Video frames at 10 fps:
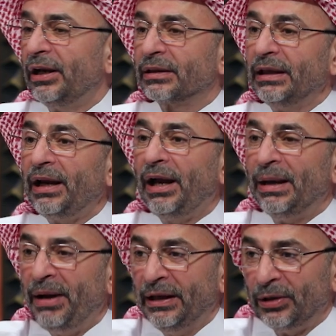the fourth
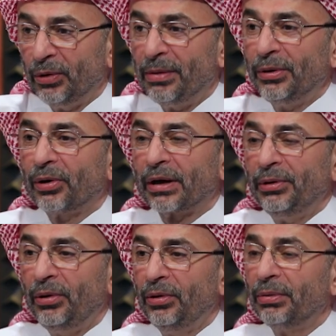century was the
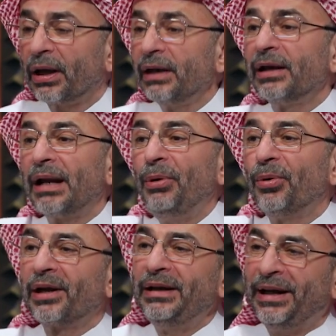century of
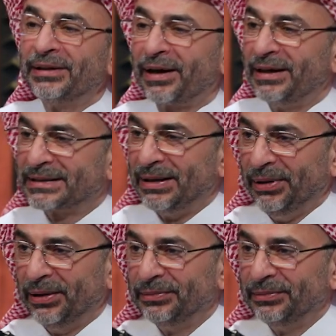Islamic civilization.